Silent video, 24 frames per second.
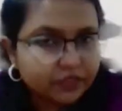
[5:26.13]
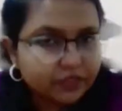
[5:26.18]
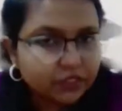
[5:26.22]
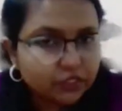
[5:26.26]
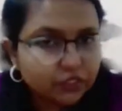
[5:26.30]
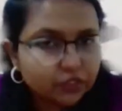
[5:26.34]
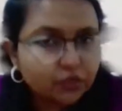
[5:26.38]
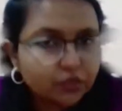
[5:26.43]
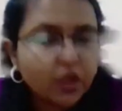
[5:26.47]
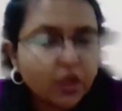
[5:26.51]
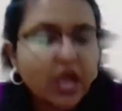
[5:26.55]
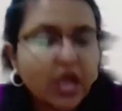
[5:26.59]

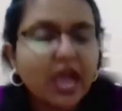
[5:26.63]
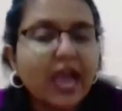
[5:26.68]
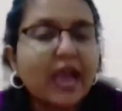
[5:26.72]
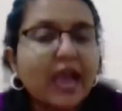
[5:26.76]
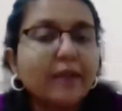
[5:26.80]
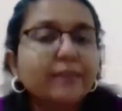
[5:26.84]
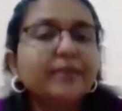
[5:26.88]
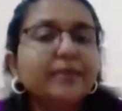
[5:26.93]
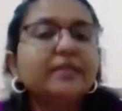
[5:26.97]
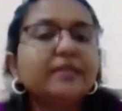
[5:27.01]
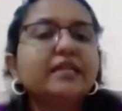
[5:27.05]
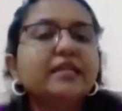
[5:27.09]
So
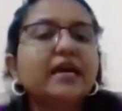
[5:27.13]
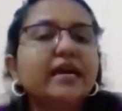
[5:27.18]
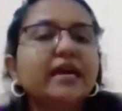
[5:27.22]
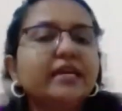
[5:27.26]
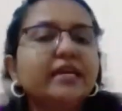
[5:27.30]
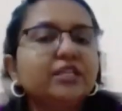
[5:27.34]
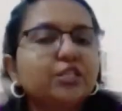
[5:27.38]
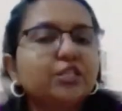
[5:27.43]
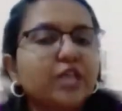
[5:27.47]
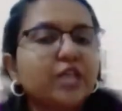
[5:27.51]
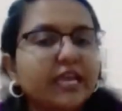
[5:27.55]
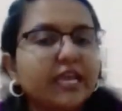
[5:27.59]
habit
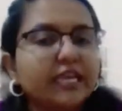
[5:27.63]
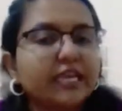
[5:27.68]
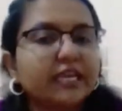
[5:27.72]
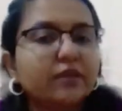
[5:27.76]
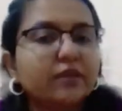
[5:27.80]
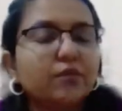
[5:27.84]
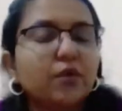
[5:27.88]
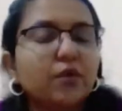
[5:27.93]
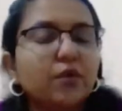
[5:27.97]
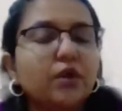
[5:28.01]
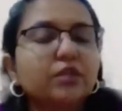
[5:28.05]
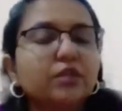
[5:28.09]

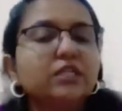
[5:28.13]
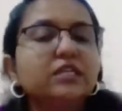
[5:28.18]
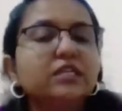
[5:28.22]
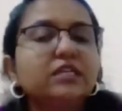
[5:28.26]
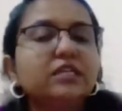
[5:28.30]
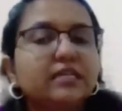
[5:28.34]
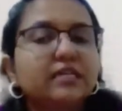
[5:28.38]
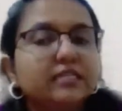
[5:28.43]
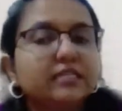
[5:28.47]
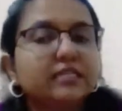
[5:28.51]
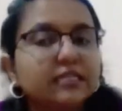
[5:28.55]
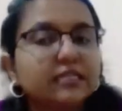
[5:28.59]
hijacking, what
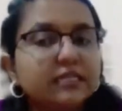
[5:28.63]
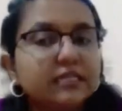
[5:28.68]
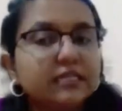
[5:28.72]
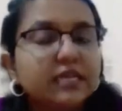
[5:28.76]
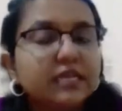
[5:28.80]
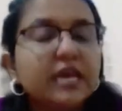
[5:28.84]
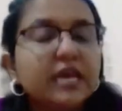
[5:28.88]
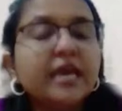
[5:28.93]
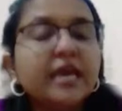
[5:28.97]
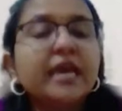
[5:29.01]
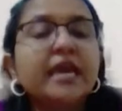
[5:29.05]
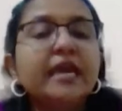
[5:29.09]
it does
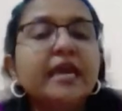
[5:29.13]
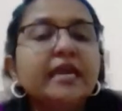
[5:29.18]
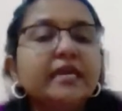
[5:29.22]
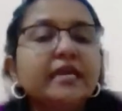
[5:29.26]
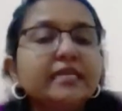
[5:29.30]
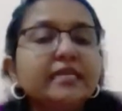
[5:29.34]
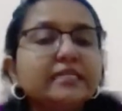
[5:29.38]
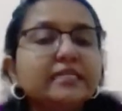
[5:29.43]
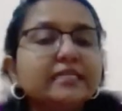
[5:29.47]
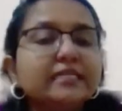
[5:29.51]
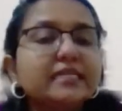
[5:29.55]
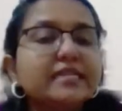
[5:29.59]
it
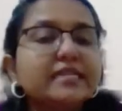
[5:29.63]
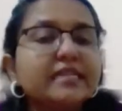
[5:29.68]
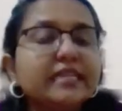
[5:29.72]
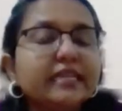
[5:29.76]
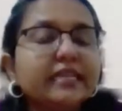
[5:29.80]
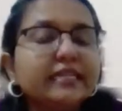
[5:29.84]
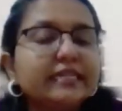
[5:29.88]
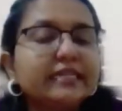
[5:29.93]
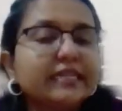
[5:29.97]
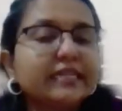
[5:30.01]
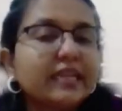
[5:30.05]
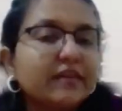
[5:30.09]
is it
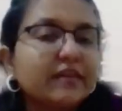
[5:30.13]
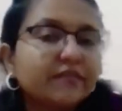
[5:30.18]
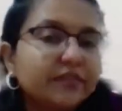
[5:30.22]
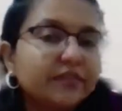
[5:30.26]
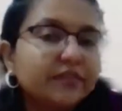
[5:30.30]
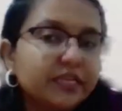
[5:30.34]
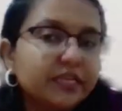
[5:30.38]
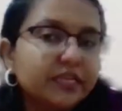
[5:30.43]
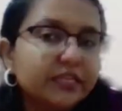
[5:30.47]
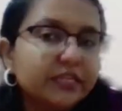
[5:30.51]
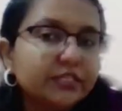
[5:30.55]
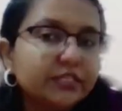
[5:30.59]

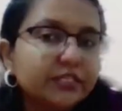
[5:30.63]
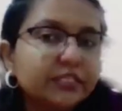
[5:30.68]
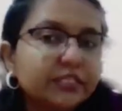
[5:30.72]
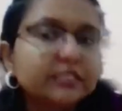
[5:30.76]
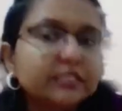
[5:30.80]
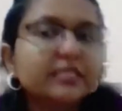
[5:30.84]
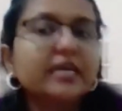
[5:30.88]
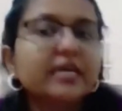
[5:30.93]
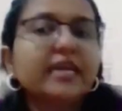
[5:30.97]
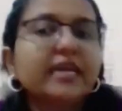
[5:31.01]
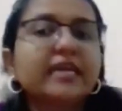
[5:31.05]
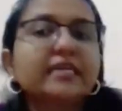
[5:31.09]

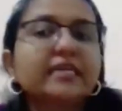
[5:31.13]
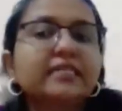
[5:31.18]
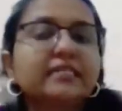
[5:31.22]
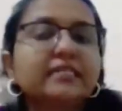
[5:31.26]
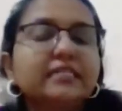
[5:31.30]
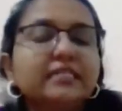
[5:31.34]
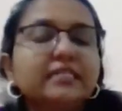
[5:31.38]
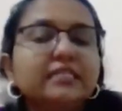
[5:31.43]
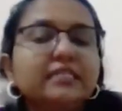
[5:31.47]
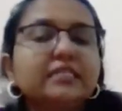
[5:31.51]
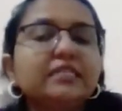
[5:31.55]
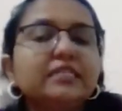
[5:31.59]
leverages the
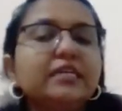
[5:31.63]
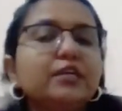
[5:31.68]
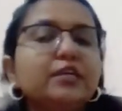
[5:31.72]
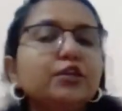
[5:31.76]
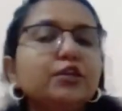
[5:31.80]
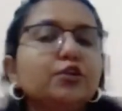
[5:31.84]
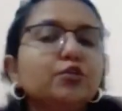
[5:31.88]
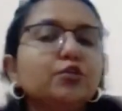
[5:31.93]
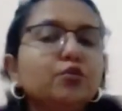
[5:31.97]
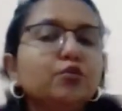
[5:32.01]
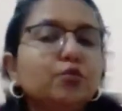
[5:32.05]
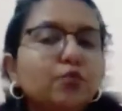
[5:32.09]

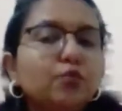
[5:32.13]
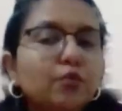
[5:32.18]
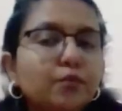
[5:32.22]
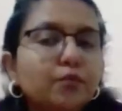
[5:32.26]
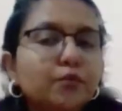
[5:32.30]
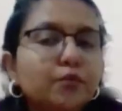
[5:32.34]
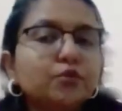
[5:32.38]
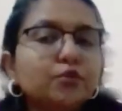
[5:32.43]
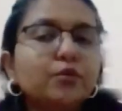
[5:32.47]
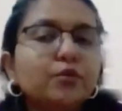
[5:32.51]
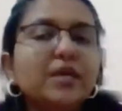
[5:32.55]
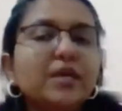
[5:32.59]
existing loop
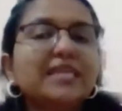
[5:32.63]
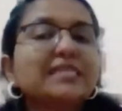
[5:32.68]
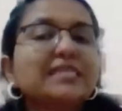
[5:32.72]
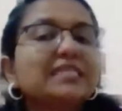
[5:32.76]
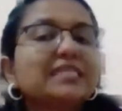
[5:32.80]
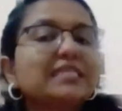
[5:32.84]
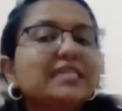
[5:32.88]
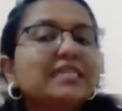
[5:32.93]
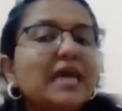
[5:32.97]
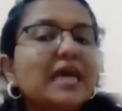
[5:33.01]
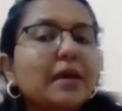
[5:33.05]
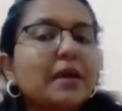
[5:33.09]
to
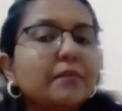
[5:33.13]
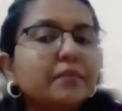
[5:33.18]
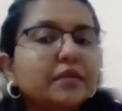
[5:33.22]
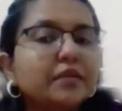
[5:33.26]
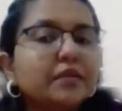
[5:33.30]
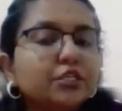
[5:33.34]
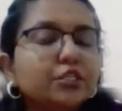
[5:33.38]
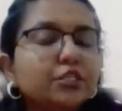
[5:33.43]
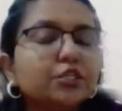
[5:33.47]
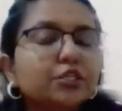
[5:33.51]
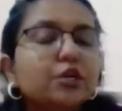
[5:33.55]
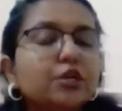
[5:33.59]

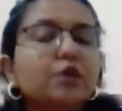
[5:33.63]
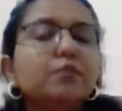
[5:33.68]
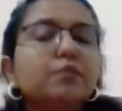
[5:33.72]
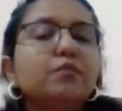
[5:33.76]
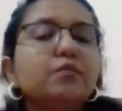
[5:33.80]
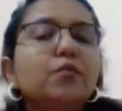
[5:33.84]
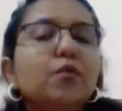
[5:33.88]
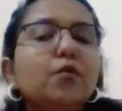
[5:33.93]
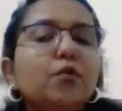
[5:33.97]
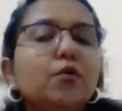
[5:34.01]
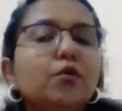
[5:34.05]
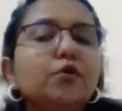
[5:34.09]
establish a
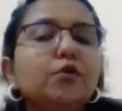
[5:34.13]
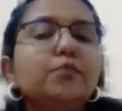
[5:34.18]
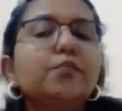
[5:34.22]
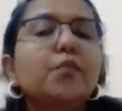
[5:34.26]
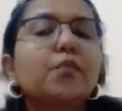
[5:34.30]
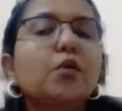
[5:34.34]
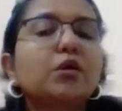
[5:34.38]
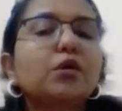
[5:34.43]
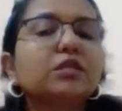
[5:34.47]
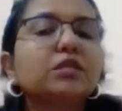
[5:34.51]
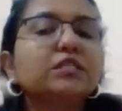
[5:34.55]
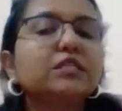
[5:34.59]
more
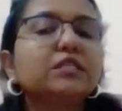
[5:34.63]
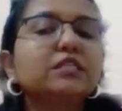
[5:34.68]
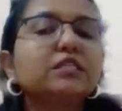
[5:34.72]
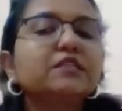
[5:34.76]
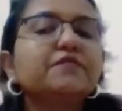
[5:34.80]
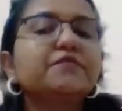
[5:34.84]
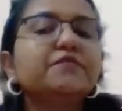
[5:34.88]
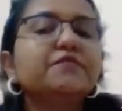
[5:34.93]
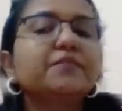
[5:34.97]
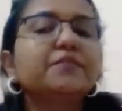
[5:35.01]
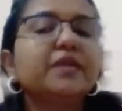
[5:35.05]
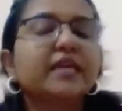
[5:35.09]

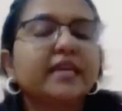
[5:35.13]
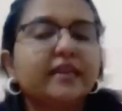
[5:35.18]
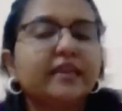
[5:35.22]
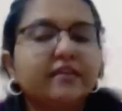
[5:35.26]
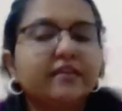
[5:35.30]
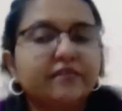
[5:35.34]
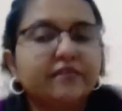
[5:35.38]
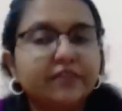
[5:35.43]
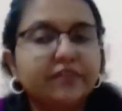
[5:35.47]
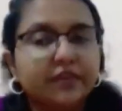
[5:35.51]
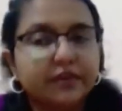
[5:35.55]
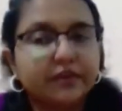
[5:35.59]
positive
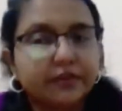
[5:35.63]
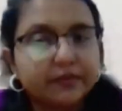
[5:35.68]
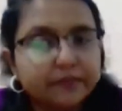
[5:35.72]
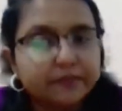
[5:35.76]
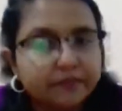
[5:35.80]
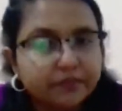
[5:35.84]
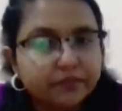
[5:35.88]
behavior.